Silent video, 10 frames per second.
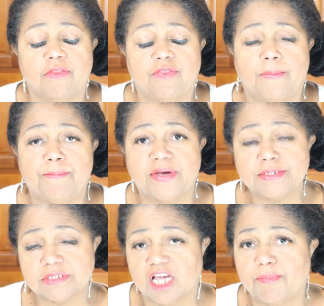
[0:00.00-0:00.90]
The
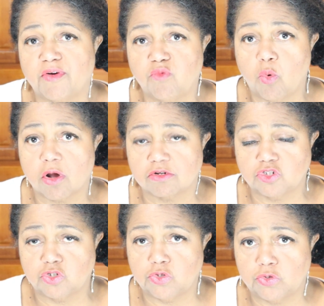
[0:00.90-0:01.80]
best type of water
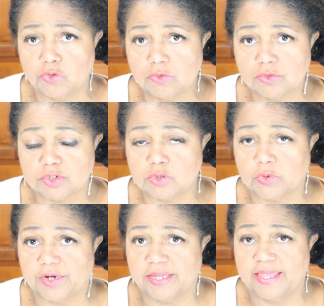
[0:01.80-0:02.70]
to use
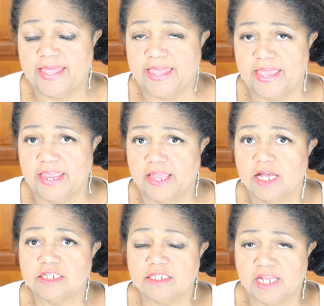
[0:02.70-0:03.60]
during a
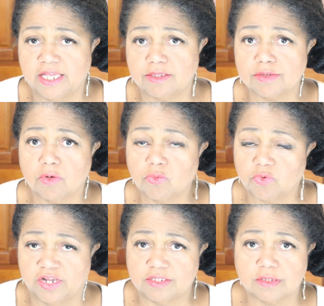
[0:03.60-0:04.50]
nasal
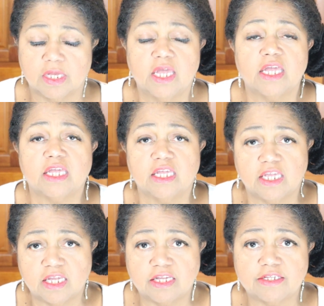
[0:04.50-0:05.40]
rinse
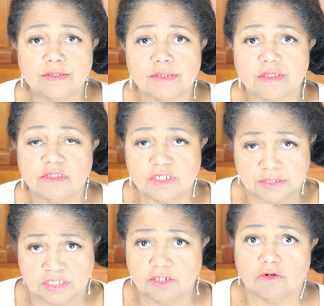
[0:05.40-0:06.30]
is
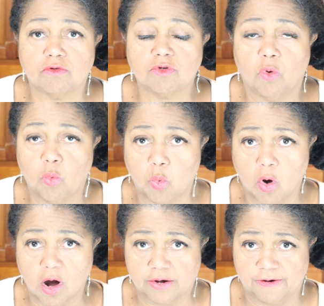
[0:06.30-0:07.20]
distilled
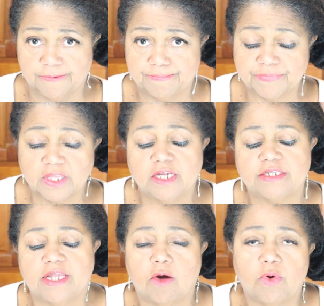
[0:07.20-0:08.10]
water.
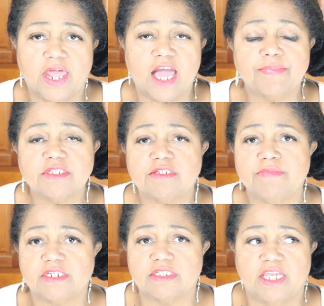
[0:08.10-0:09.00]
Now, what happened to
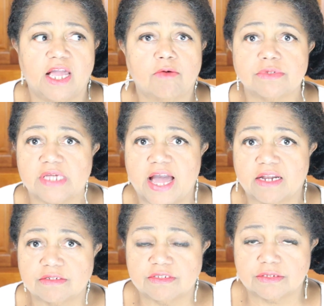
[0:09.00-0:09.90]
me today, I was
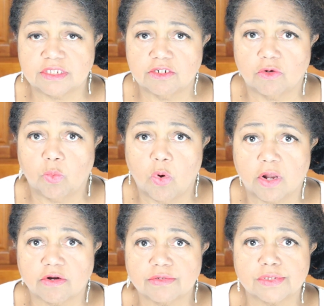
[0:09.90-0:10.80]
out of distilled
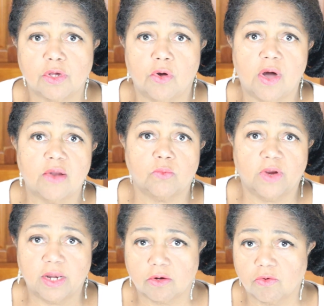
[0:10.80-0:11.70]
water, so I
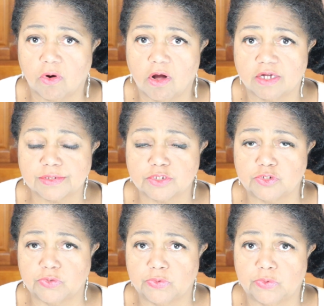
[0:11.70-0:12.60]
ran across
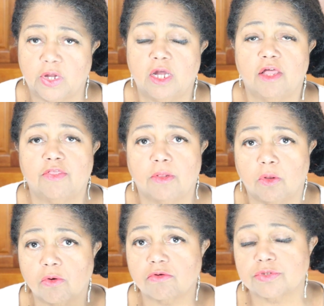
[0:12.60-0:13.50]
to the
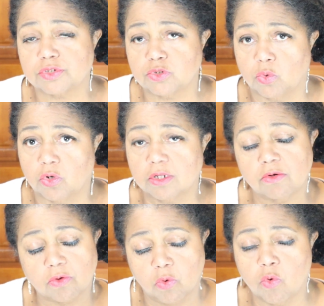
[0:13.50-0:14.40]
local store, a
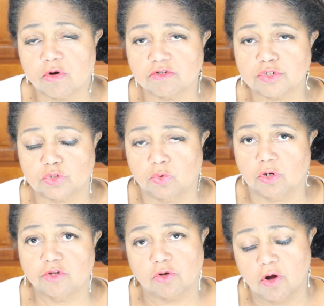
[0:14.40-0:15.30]
little corner
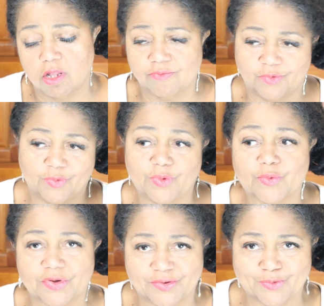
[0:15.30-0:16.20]
store, you call them when we
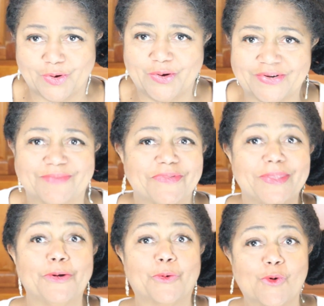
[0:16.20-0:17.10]
were growing up, the
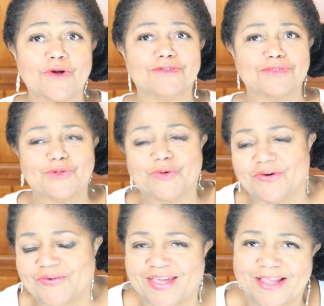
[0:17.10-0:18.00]
little corner store,
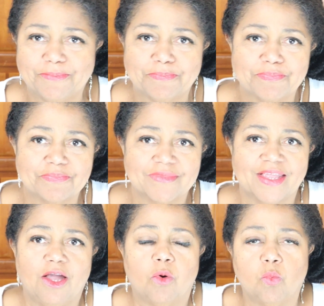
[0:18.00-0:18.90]
okay?
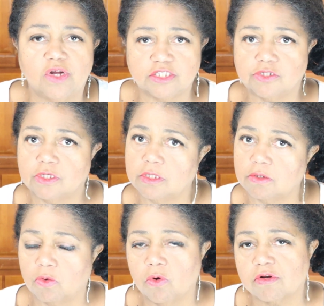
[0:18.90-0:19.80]
Went to the
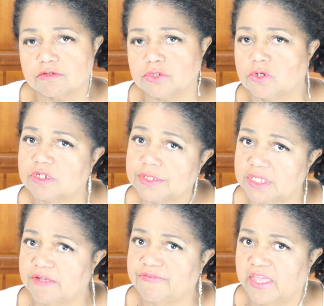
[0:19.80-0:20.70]
little corner store to
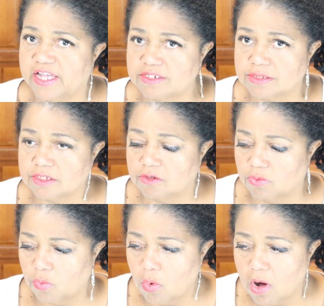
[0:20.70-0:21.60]
see if they had
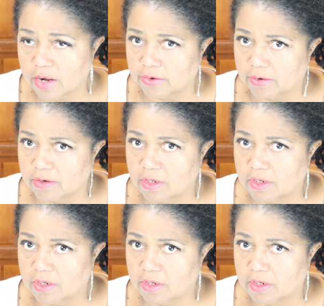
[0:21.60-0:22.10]
distilled water.